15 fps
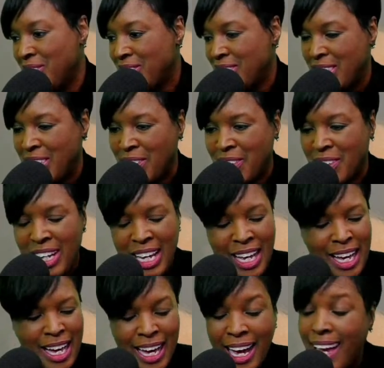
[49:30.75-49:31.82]
So
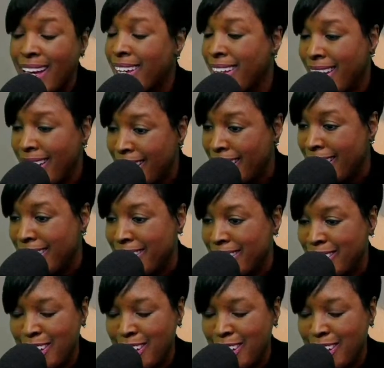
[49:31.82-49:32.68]
I get it.